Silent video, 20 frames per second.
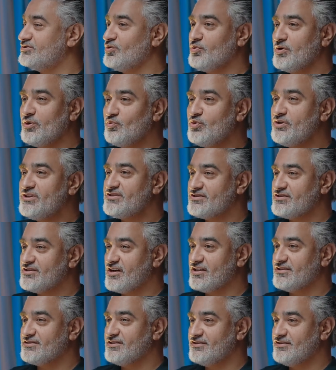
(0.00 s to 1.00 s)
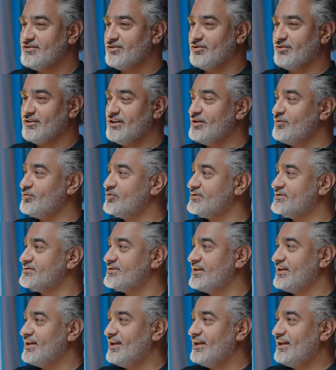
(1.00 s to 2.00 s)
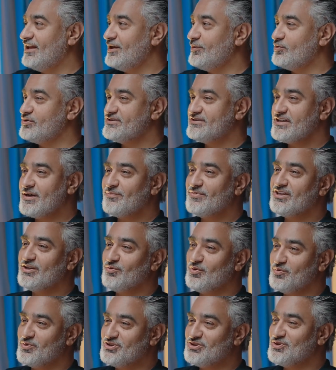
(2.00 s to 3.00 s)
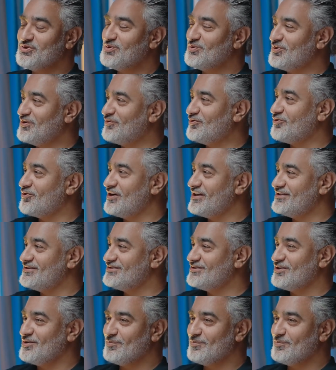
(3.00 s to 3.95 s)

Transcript: So when we started, it was something we were doing with friends.